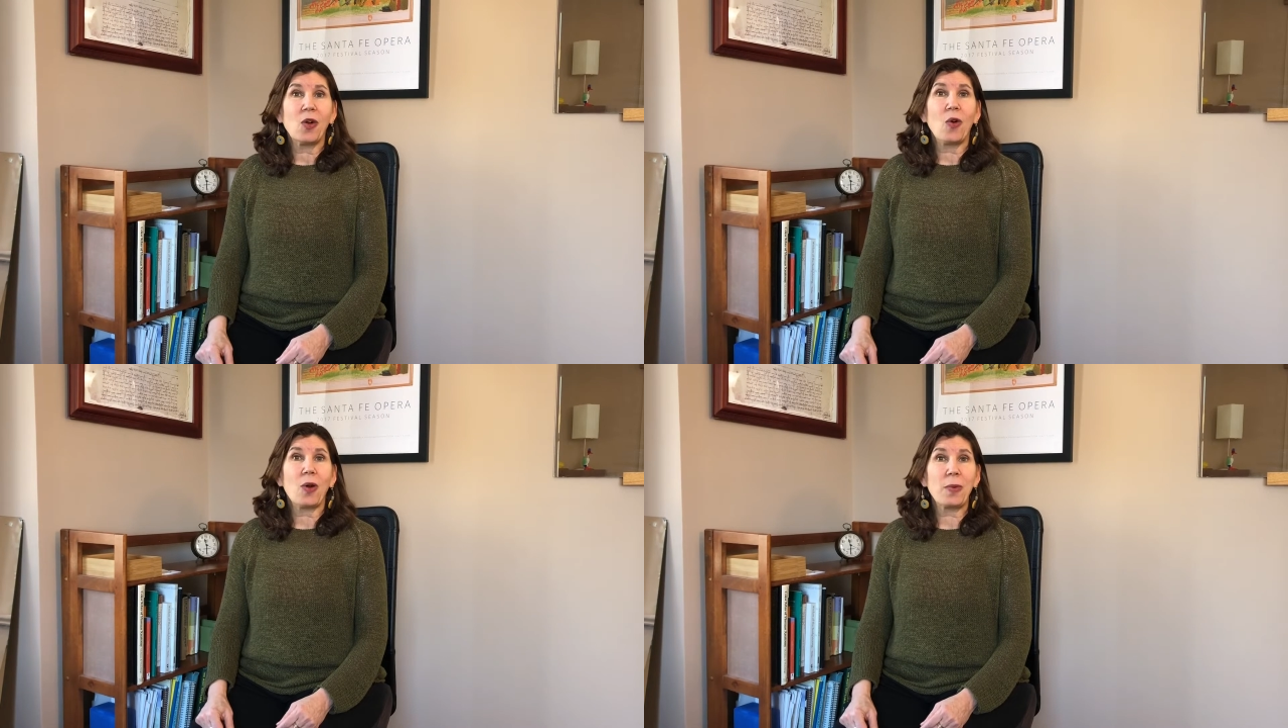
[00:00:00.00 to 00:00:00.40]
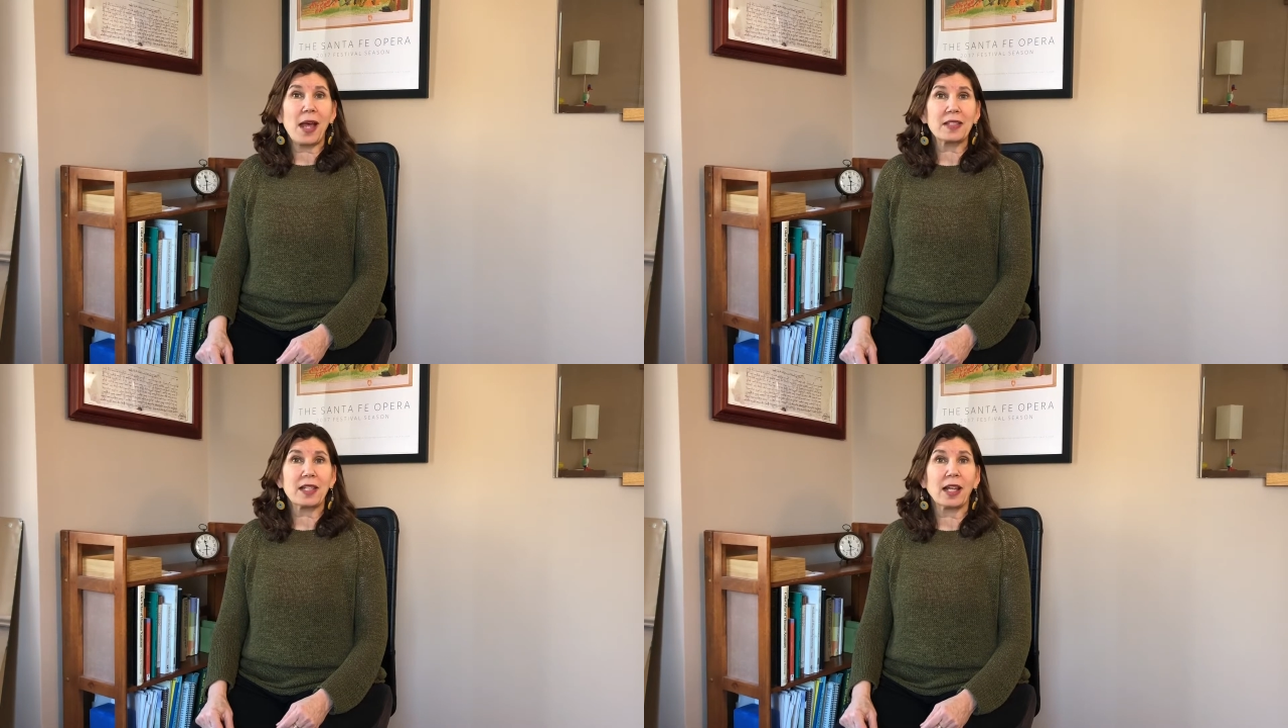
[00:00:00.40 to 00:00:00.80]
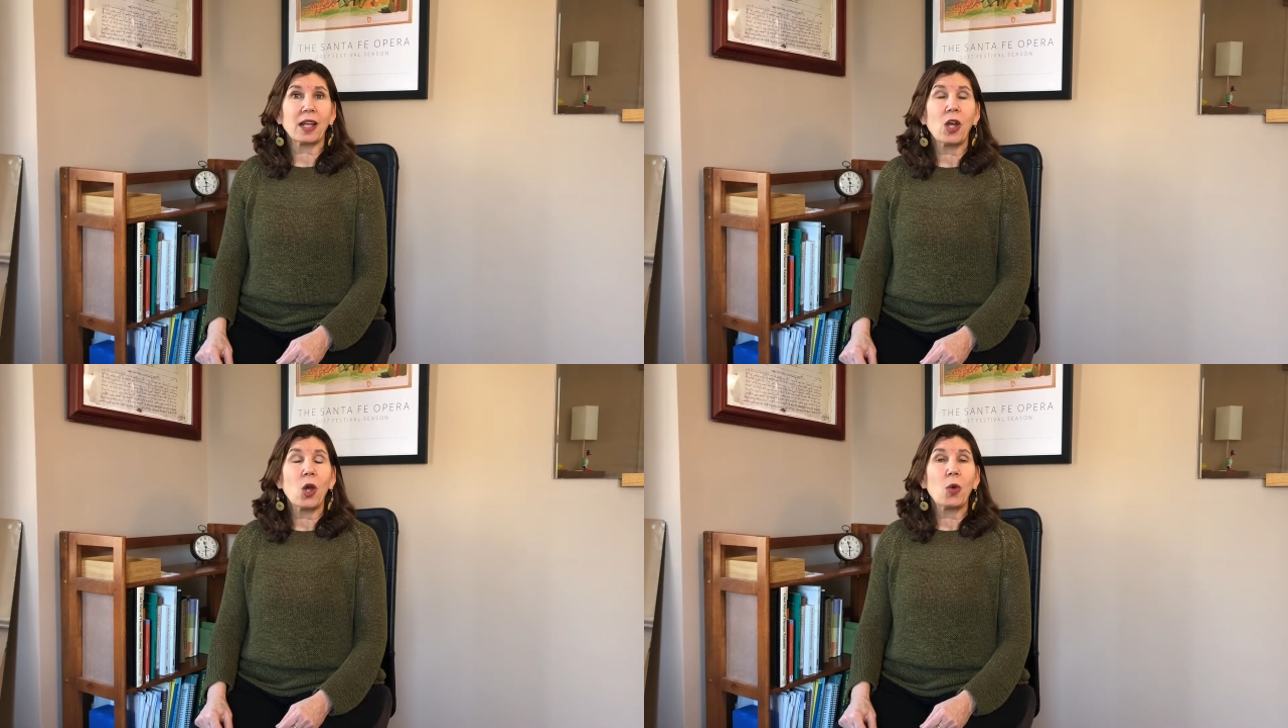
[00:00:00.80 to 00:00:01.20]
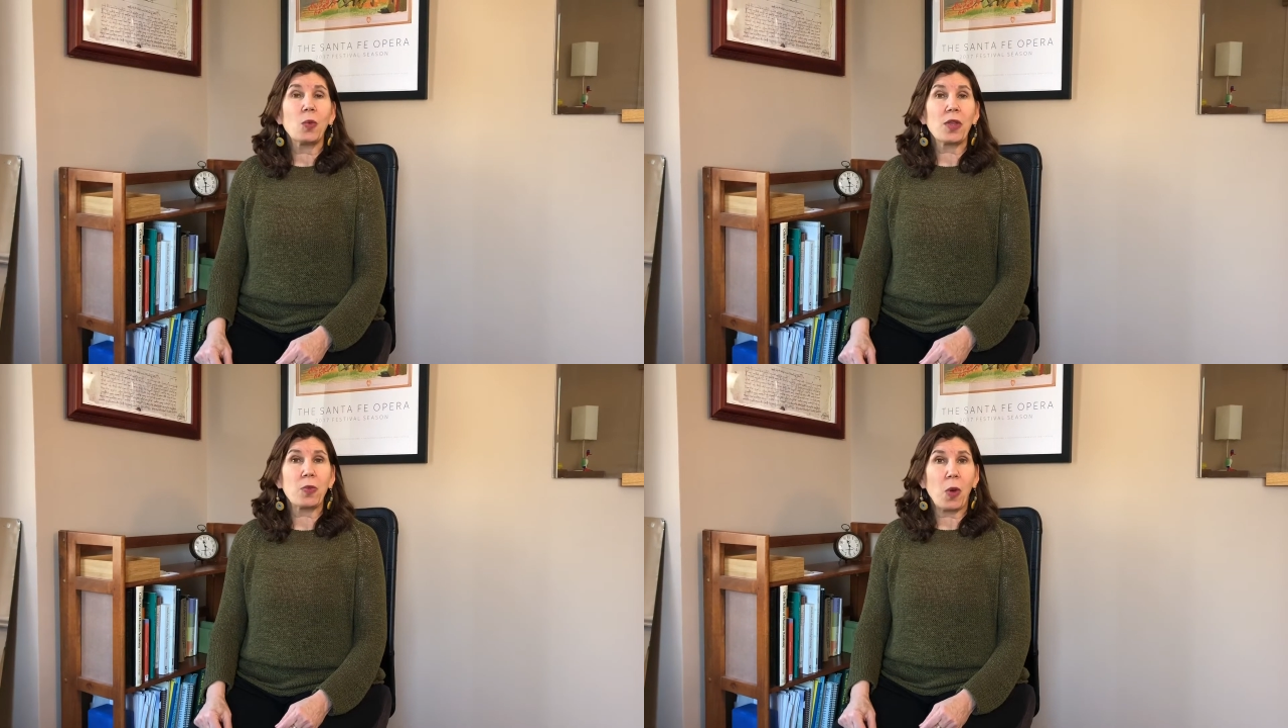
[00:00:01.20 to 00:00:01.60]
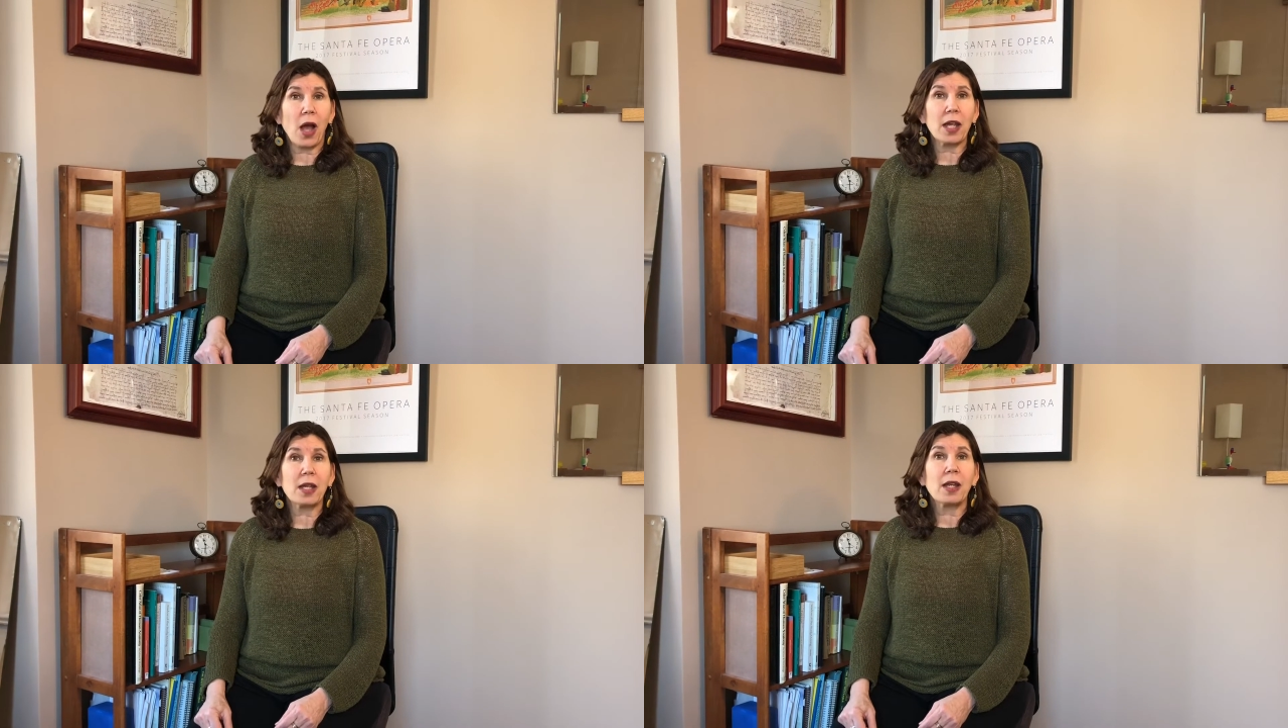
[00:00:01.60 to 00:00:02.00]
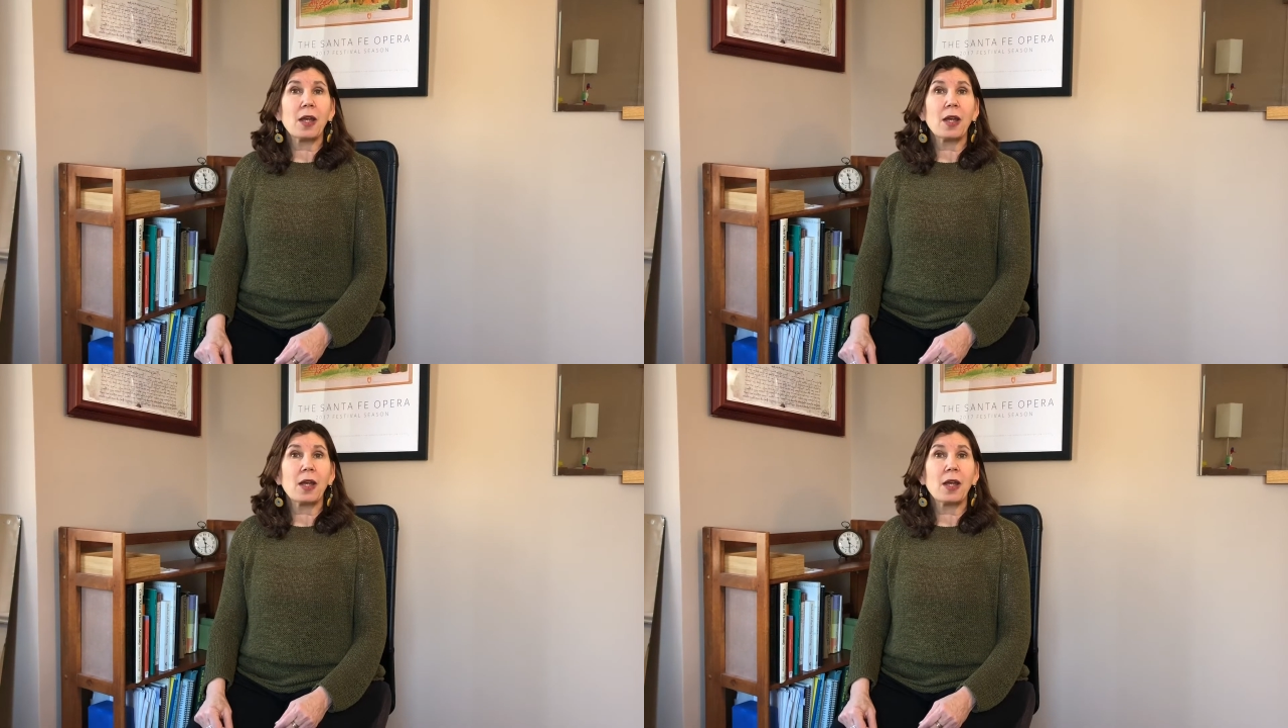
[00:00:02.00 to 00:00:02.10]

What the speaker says: or resting with what